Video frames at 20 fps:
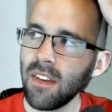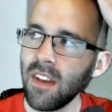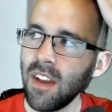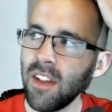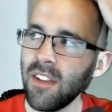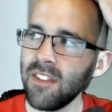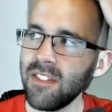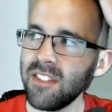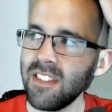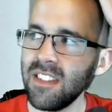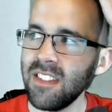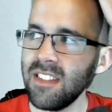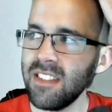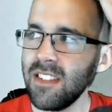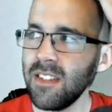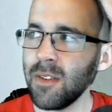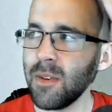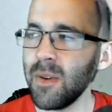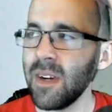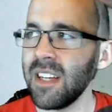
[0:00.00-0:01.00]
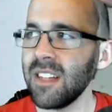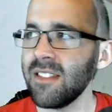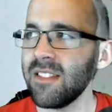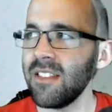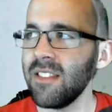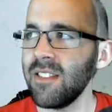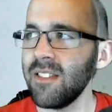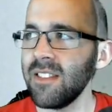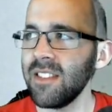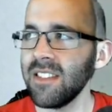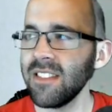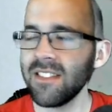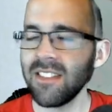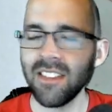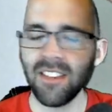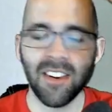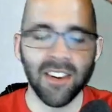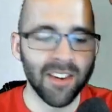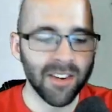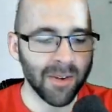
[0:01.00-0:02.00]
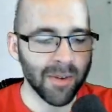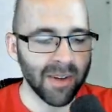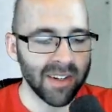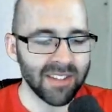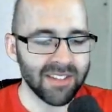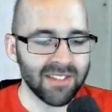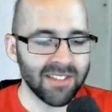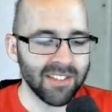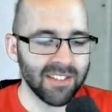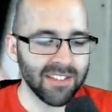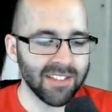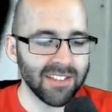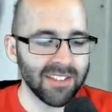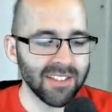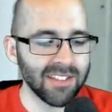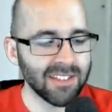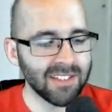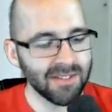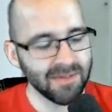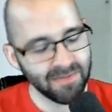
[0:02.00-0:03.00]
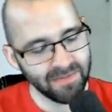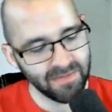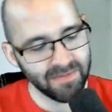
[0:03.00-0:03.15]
And there's easier ways to do this and harder ways to do this.